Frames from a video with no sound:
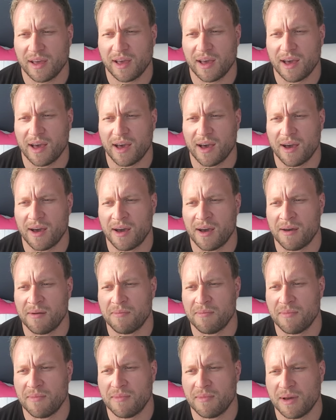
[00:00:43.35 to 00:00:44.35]
I
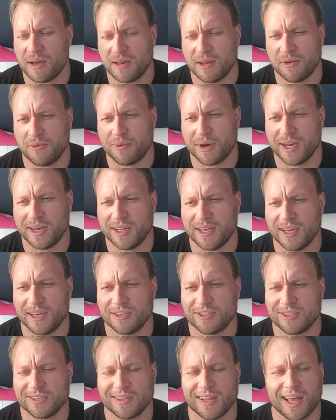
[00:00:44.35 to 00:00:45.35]
did
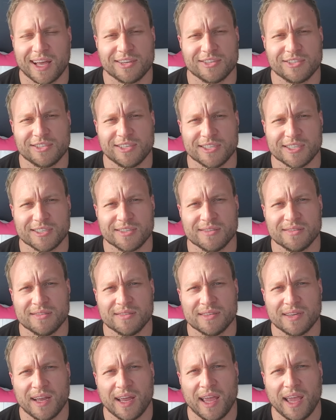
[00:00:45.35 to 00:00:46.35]
radiation last year,
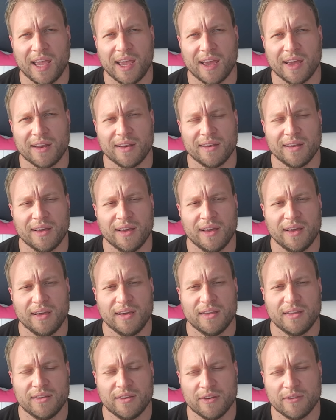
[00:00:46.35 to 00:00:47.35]
and
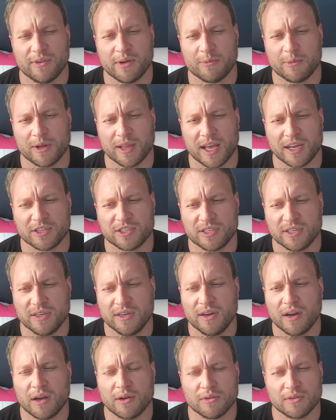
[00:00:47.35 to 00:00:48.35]
in November last
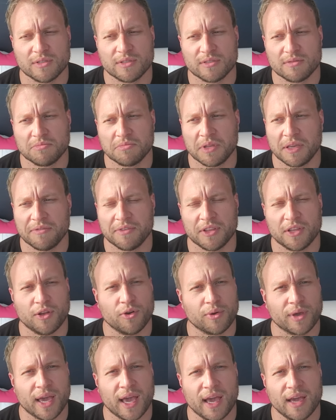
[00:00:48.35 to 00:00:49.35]
year I was given an
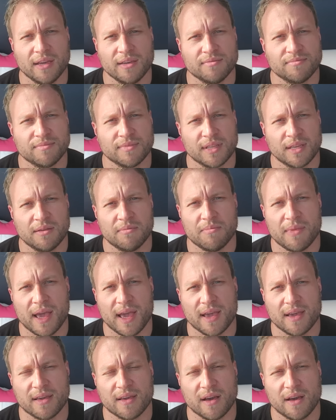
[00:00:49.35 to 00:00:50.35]
okay. In
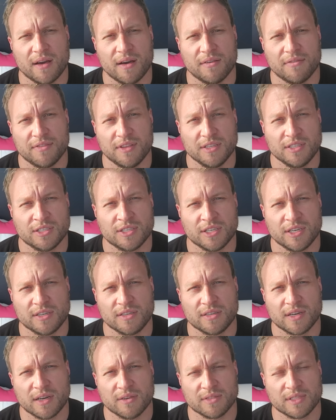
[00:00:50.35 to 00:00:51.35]
May of this
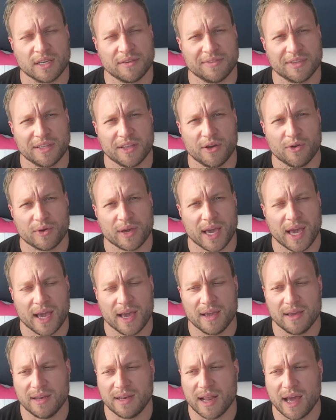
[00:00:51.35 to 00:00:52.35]
year I was given an
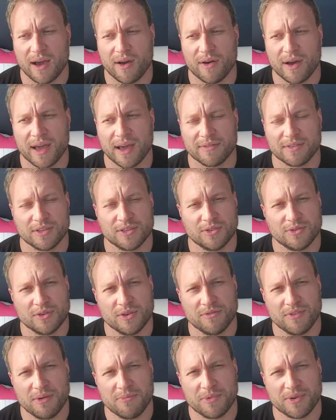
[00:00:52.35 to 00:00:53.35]
okay, and now I have to do
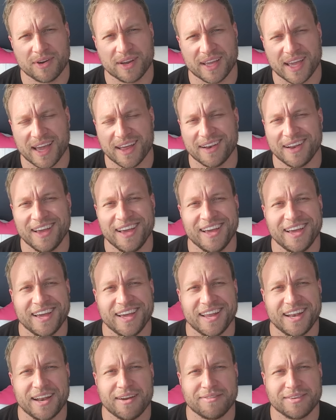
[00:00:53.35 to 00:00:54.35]
November again.
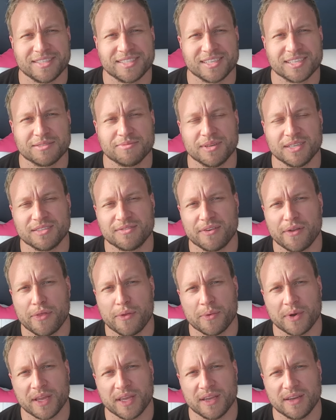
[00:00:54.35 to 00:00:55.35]
And every 6 months for
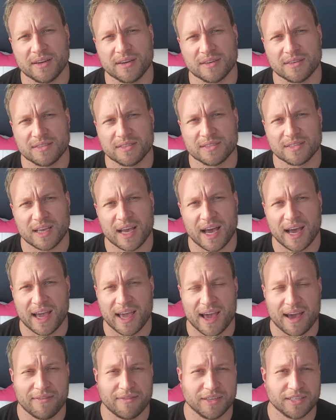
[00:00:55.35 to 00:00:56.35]
3 years
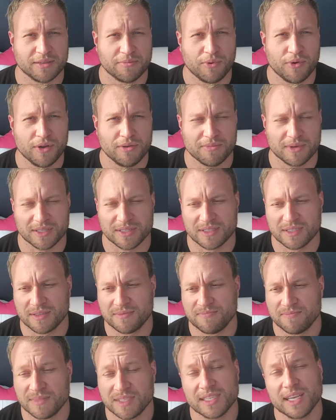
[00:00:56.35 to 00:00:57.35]
I have these
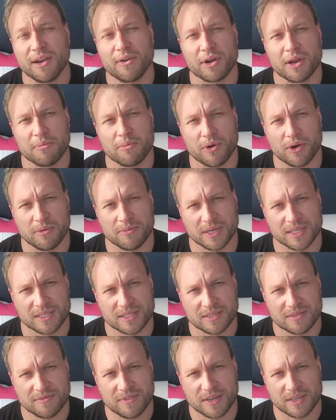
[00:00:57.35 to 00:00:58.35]
appointments. Scary
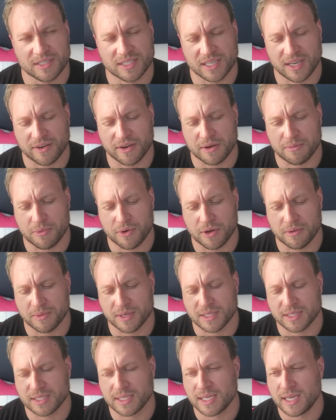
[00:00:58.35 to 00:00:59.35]
appointments, very scary
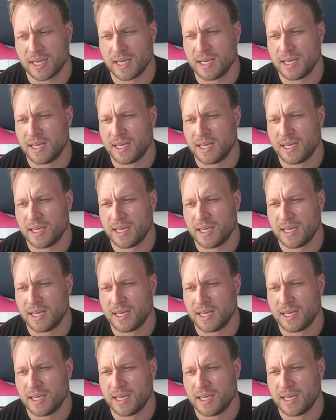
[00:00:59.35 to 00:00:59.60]
appointments.